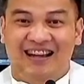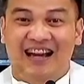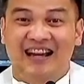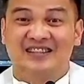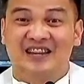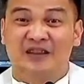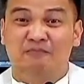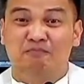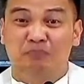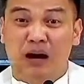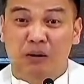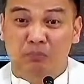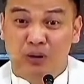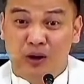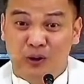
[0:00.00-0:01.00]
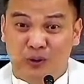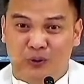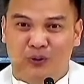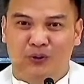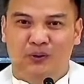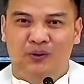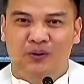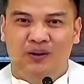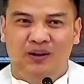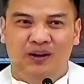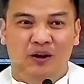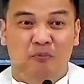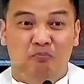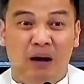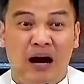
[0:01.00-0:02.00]
kay San Pablo
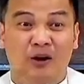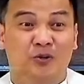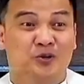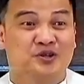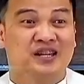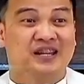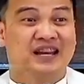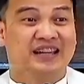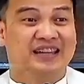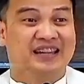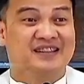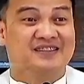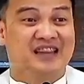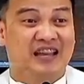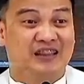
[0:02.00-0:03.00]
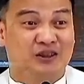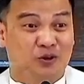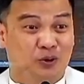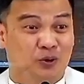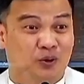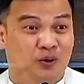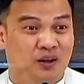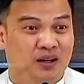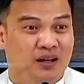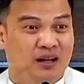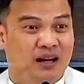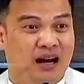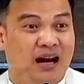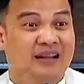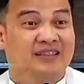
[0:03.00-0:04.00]
bago siya naging santo
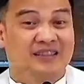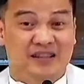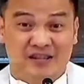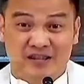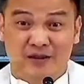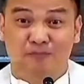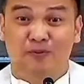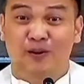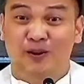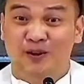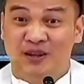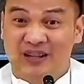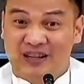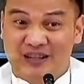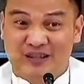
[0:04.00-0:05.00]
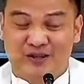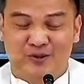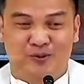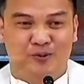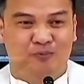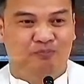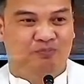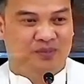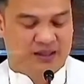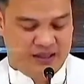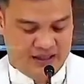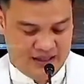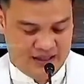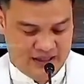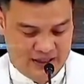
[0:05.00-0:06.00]
at disipulo ni Kristo.
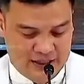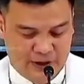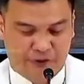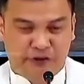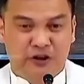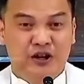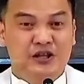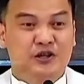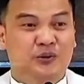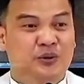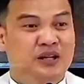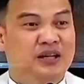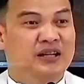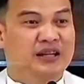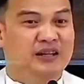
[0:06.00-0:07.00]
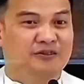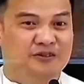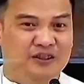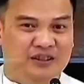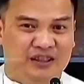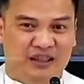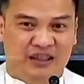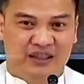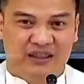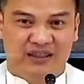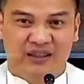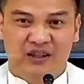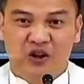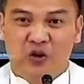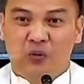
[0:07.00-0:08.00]
In the first reading of the day,
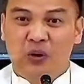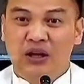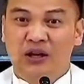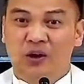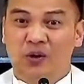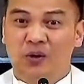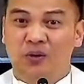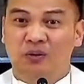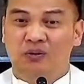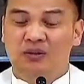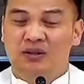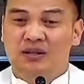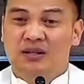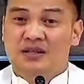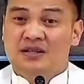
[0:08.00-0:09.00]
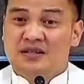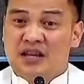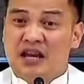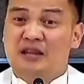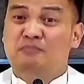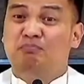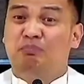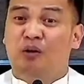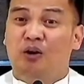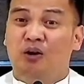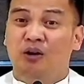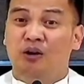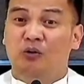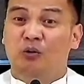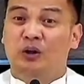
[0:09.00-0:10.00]
we know St.
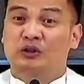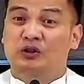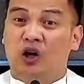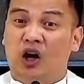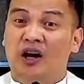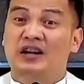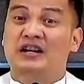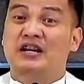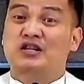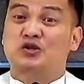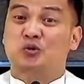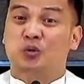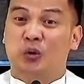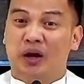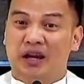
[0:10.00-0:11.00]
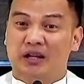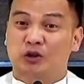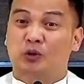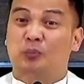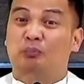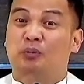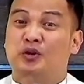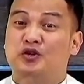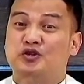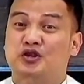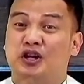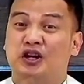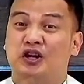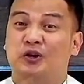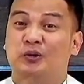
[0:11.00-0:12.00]
Paul was on his way to
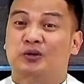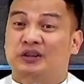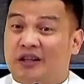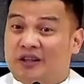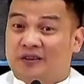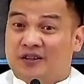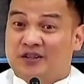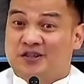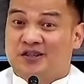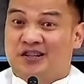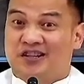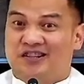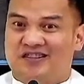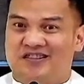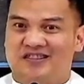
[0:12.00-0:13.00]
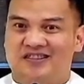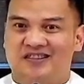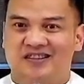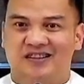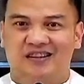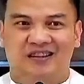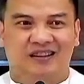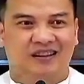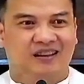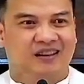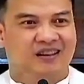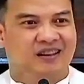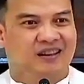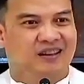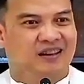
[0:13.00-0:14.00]
persecute the Christians.
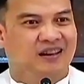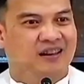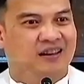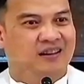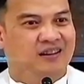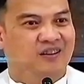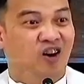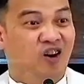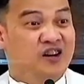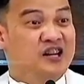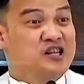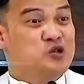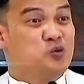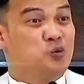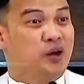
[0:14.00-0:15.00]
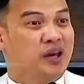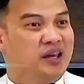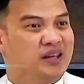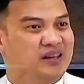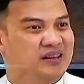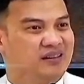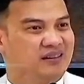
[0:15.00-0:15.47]
On his way,